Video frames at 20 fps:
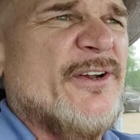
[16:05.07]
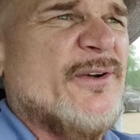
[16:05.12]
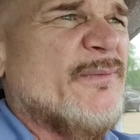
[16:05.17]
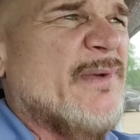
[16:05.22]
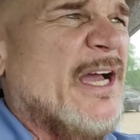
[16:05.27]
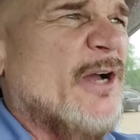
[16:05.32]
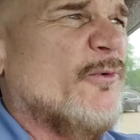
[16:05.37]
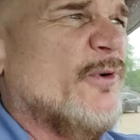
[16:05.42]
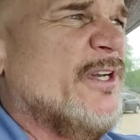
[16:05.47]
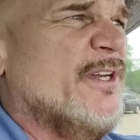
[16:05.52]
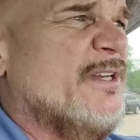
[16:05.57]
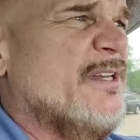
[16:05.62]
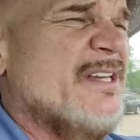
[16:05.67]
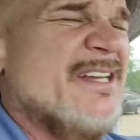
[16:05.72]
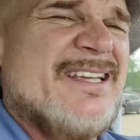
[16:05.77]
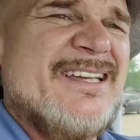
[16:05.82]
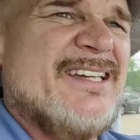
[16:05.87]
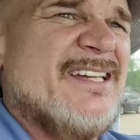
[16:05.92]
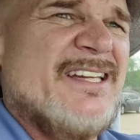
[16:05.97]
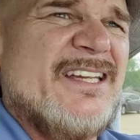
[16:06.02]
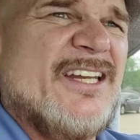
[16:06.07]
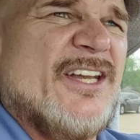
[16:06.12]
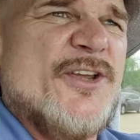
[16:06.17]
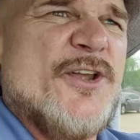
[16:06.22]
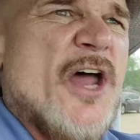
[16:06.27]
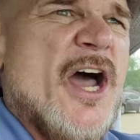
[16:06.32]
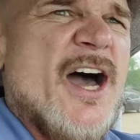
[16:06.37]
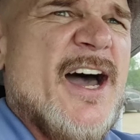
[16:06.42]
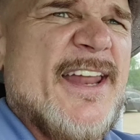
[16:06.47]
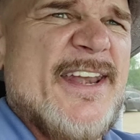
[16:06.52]
know, I would
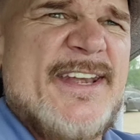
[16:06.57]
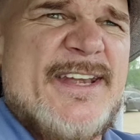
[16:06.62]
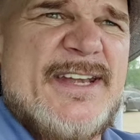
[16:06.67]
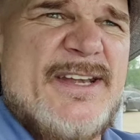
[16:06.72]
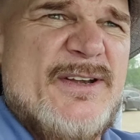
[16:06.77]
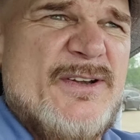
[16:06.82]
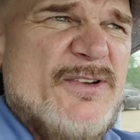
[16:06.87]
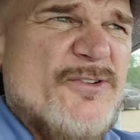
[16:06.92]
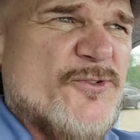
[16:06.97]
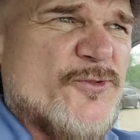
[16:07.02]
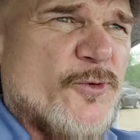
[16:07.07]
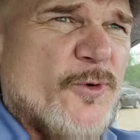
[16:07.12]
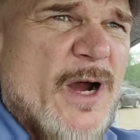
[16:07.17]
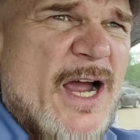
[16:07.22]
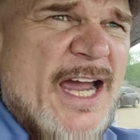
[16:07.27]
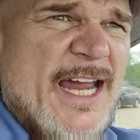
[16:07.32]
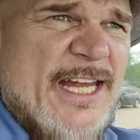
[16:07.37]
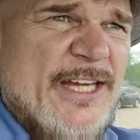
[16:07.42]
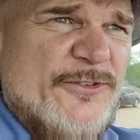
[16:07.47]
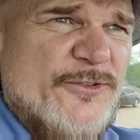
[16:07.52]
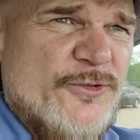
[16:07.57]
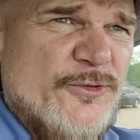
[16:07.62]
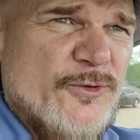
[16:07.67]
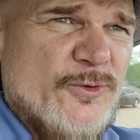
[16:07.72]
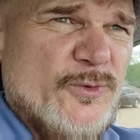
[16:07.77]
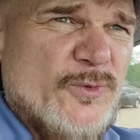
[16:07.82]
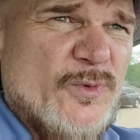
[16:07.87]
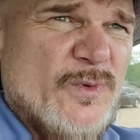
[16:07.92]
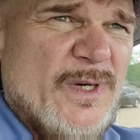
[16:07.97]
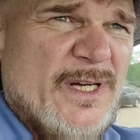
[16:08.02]
not try
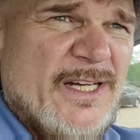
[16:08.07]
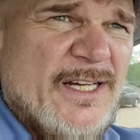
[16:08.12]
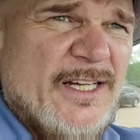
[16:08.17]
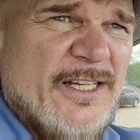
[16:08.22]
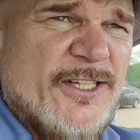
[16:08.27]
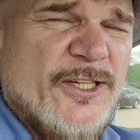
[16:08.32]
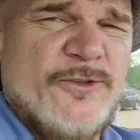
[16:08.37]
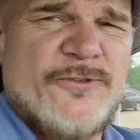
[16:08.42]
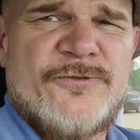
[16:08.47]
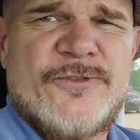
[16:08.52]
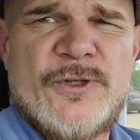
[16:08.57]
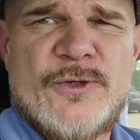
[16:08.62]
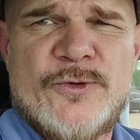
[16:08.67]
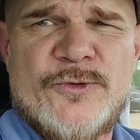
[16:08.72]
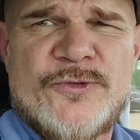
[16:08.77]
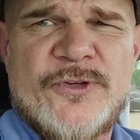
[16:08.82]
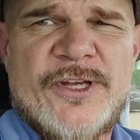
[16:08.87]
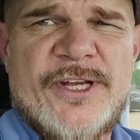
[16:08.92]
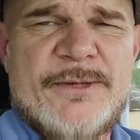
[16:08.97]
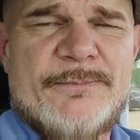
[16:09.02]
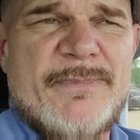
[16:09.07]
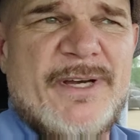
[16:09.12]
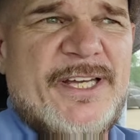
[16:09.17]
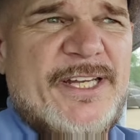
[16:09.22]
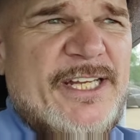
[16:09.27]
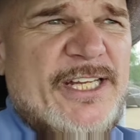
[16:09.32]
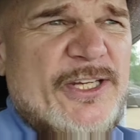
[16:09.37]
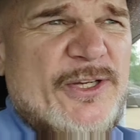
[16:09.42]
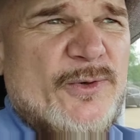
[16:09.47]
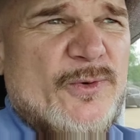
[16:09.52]
to uh, confuse
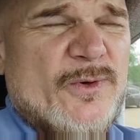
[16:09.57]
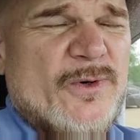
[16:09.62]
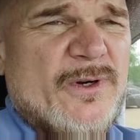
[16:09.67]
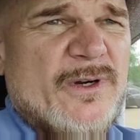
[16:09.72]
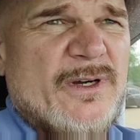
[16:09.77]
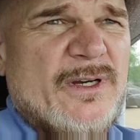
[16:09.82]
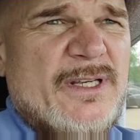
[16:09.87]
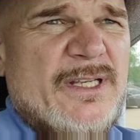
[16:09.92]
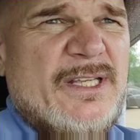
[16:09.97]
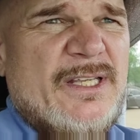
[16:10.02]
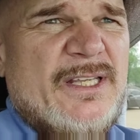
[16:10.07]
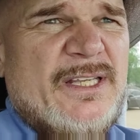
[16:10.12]
anybody or